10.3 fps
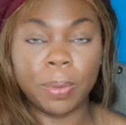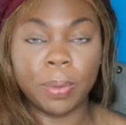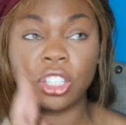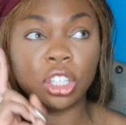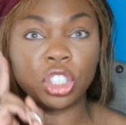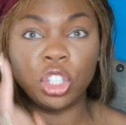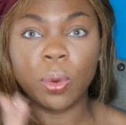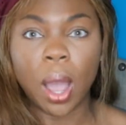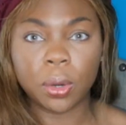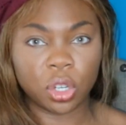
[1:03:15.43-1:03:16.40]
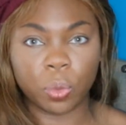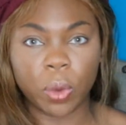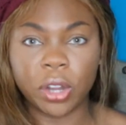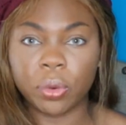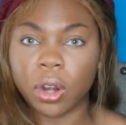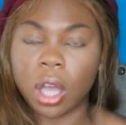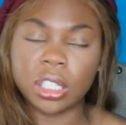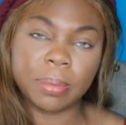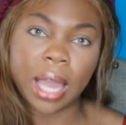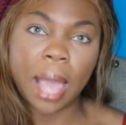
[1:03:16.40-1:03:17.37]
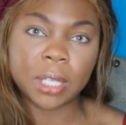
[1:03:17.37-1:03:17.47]
and it took 2 hours to render it onto
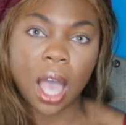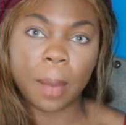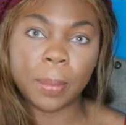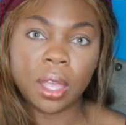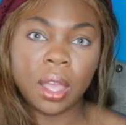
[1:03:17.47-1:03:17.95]
my laptop.